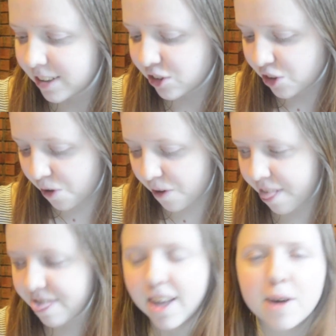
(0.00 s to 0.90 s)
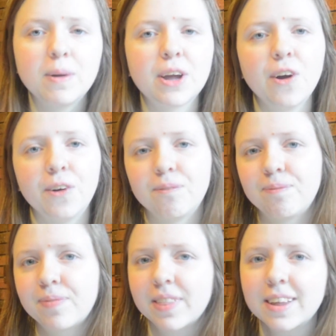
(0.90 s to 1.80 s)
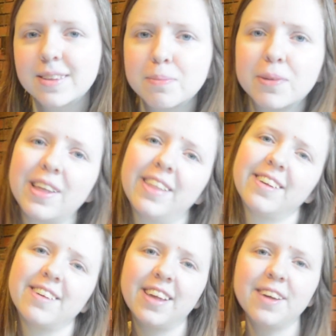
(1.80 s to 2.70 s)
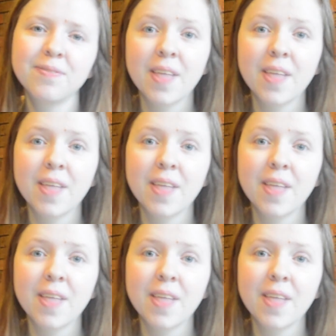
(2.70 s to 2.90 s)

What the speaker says: So there we go. Let's put that down there.